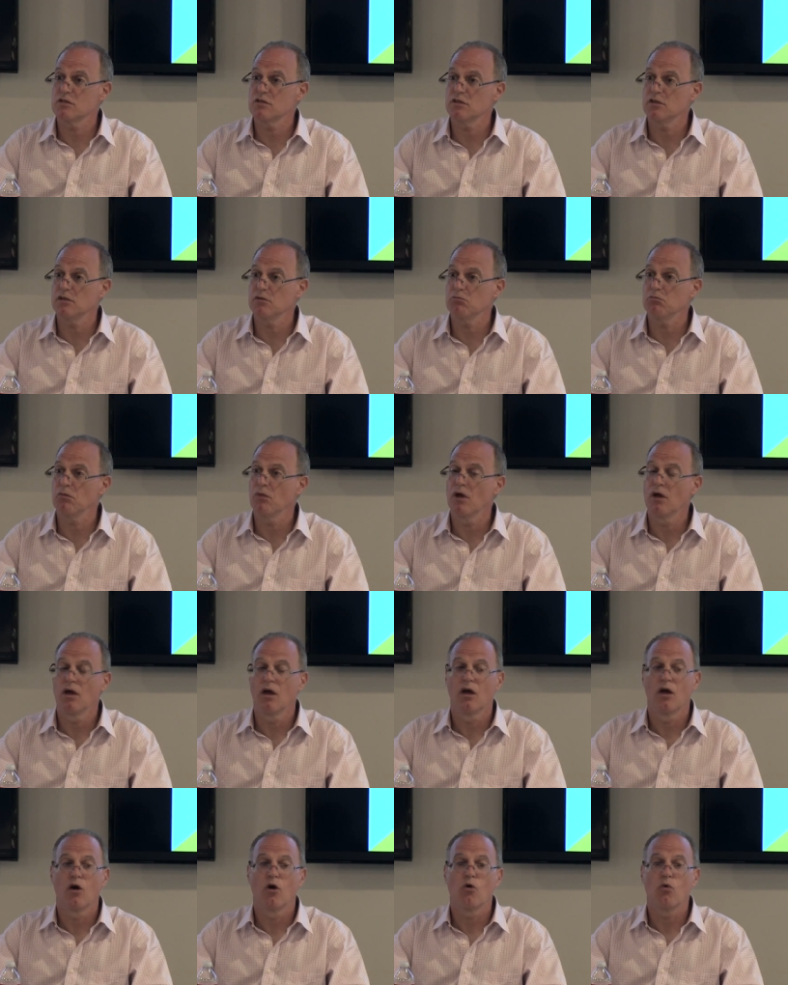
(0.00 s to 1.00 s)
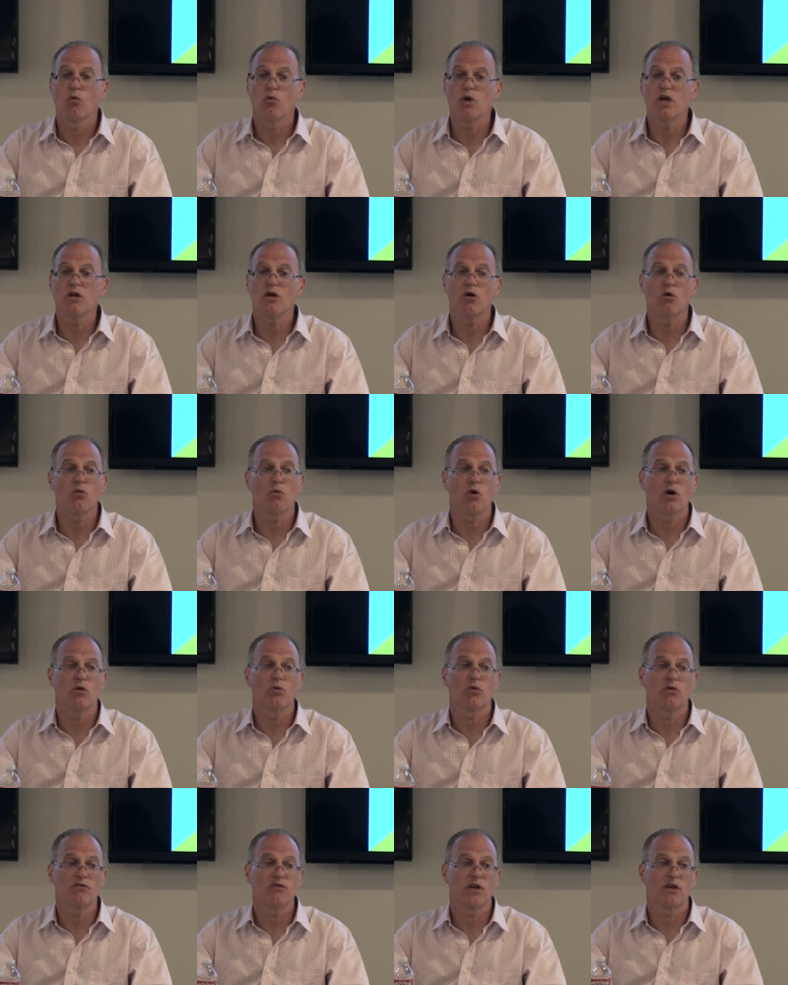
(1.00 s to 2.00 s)
the team. We don't
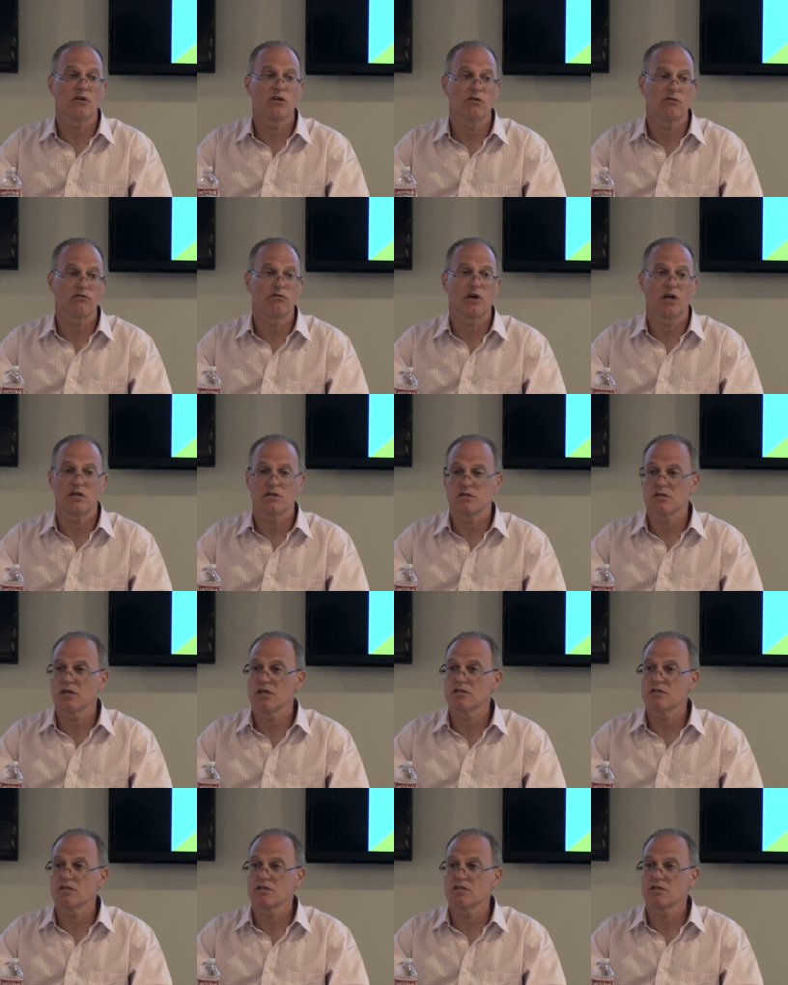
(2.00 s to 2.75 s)
want to offend our friends.